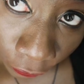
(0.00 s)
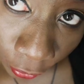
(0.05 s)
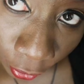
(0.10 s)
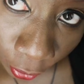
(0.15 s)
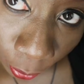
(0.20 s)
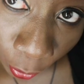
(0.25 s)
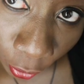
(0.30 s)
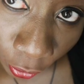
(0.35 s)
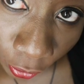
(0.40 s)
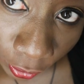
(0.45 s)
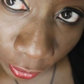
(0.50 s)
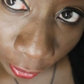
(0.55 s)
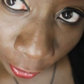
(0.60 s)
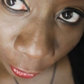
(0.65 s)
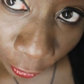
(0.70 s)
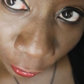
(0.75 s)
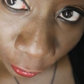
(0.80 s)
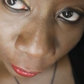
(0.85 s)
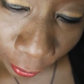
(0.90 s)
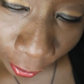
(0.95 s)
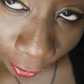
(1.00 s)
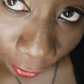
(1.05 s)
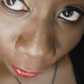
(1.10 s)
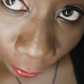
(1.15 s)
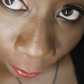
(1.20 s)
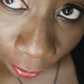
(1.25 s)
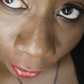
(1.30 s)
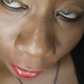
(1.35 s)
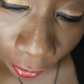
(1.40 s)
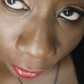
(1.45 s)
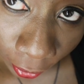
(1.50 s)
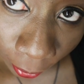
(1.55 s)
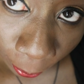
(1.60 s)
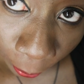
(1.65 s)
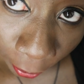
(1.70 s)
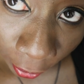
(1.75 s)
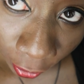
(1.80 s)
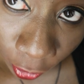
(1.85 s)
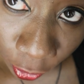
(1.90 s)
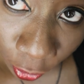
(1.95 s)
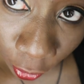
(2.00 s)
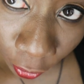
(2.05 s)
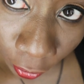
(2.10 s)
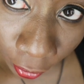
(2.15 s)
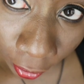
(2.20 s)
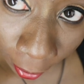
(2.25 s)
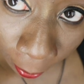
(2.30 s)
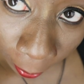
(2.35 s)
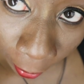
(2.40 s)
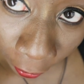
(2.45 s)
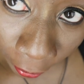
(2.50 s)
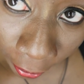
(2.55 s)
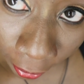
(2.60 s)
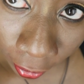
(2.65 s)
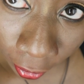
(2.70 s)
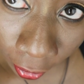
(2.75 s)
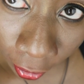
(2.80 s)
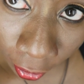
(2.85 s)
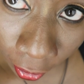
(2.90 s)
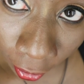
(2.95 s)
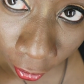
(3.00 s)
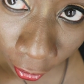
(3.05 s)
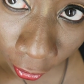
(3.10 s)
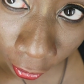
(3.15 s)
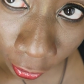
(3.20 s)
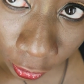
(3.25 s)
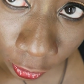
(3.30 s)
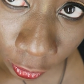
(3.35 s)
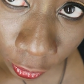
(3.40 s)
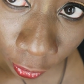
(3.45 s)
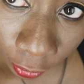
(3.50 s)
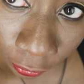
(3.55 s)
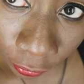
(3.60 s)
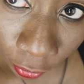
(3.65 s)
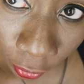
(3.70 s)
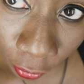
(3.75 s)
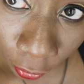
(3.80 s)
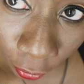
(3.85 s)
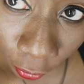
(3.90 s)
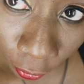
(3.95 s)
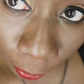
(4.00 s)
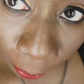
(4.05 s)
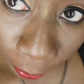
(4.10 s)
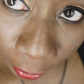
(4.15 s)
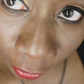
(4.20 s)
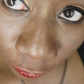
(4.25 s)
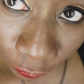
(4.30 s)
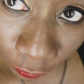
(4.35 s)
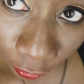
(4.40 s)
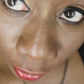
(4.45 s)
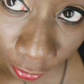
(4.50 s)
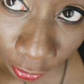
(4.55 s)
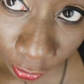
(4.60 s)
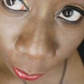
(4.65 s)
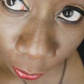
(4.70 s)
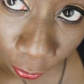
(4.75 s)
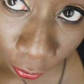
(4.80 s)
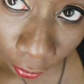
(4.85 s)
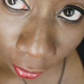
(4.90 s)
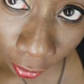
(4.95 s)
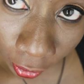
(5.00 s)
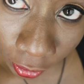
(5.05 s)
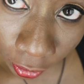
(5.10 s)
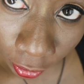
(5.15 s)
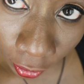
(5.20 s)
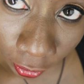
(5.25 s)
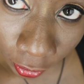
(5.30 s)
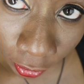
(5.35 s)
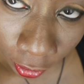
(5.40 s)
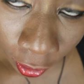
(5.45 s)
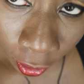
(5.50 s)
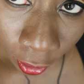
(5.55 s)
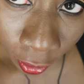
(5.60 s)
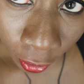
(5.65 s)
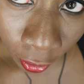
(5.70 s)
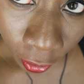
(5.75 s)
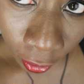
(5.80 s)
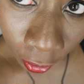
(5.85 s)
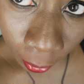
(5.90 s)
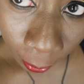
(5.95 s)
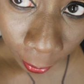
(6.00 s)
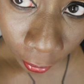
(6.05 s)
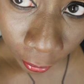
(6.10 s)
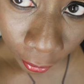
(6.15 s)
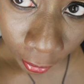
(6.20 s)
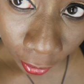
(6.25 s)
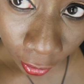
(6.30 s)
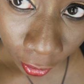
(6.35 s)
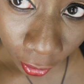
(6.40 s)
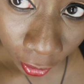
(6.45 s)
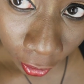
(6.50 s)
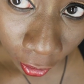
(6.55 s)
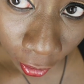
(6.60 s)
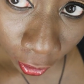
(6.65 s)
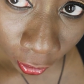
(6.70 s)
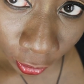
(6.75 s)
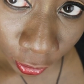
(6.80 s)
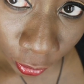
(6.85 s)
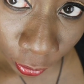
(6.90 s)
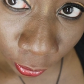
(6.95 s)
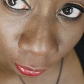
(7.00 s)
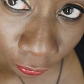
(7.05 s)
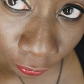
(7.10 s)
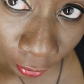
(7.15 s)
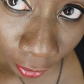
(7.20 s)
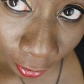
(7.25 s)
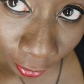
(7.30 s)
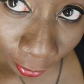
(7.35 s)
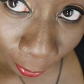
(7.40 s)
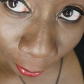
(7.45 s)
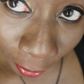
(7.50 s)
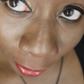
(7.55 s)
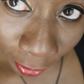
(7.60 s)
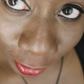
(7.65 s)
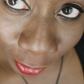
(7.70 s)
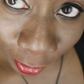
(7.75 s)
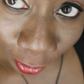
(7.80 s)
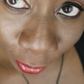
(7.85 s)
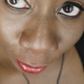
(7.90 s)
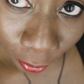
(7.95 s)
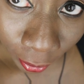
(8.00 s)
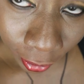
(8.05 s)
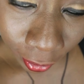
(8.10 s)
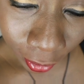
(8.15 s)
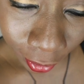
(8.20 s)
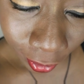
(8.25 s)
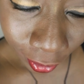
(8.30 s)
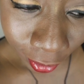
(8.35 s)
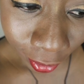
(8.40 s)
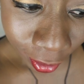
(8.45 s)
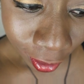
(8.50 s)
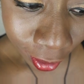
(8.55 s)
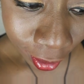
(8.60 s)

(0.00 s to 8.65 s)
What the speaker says: few months ago, I created a page called American Delight. So if you go on Facebook and search American Delight, you'll find the page I created.